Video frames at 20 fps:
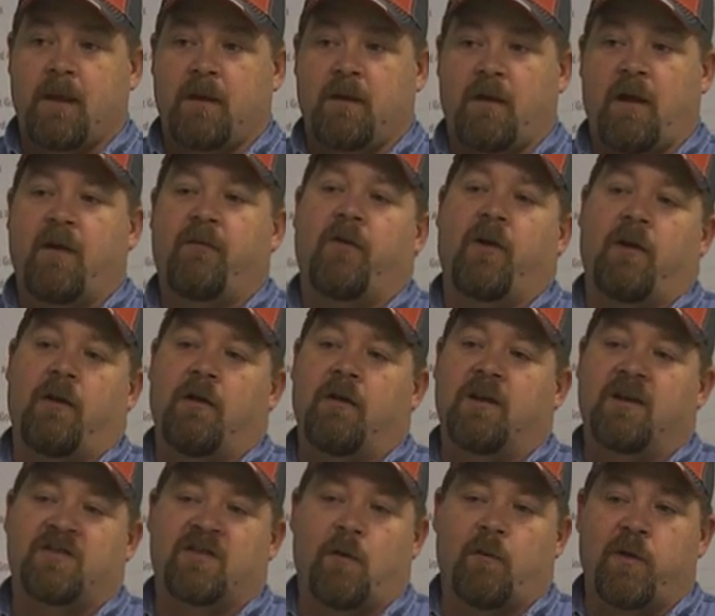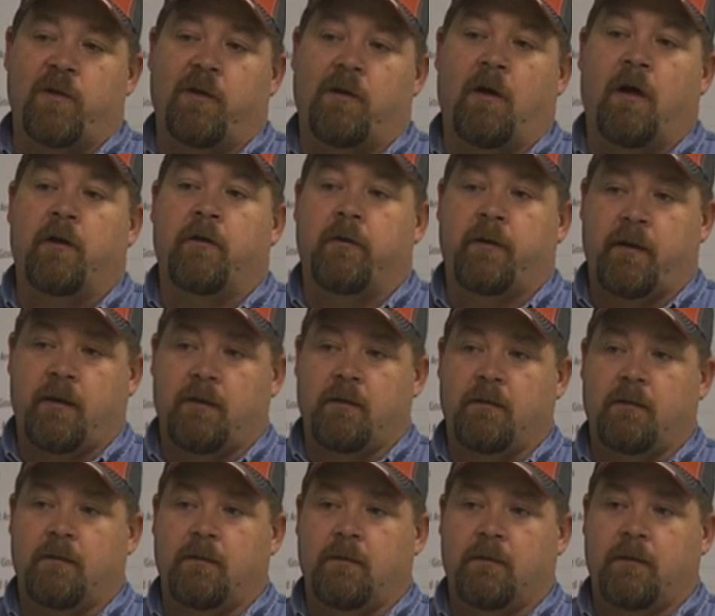Not very long unless I win the lottery.
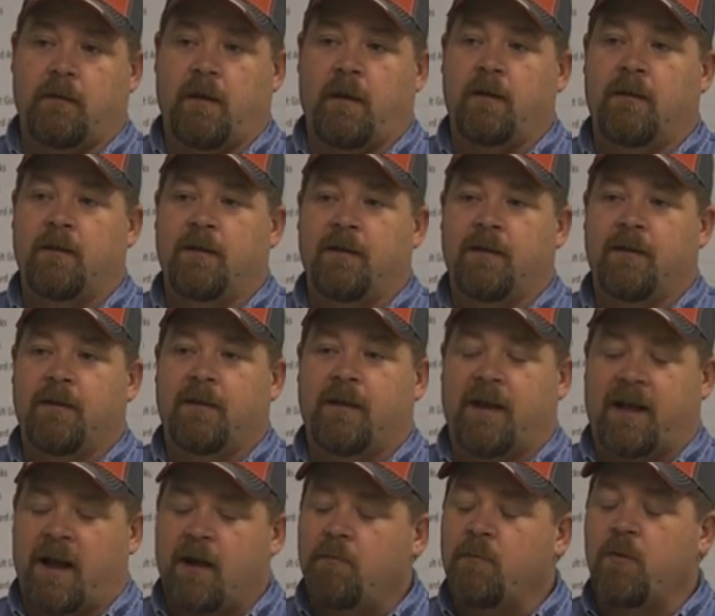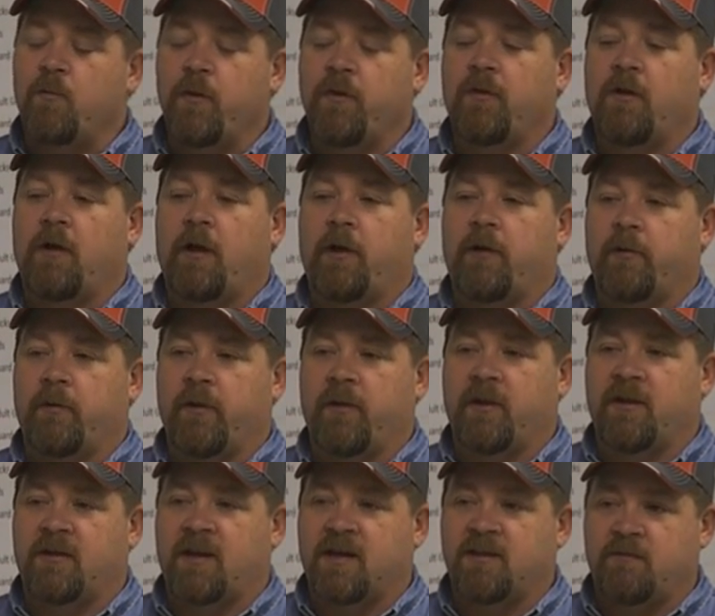Okay, and I'm going to win the lottery one of
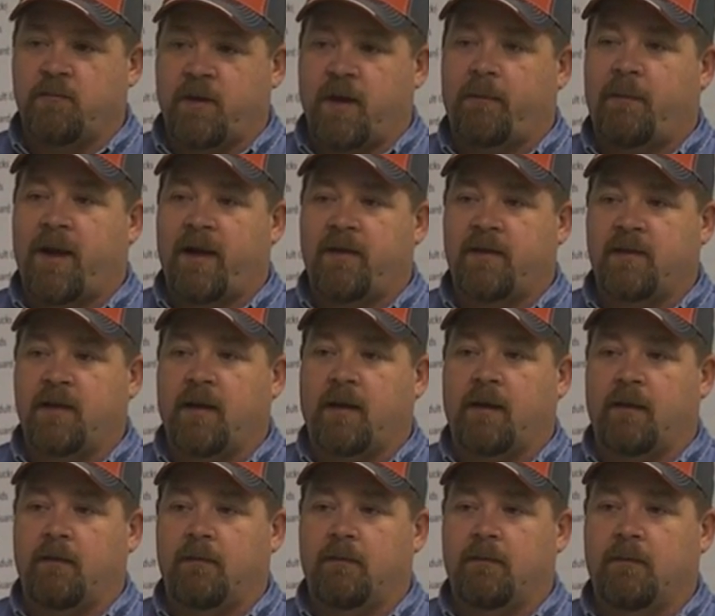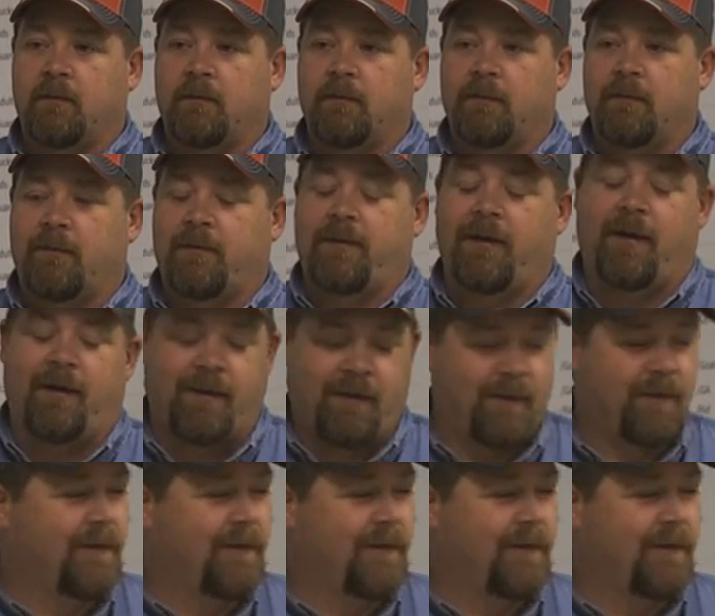these days when I buy the ticket. Okay.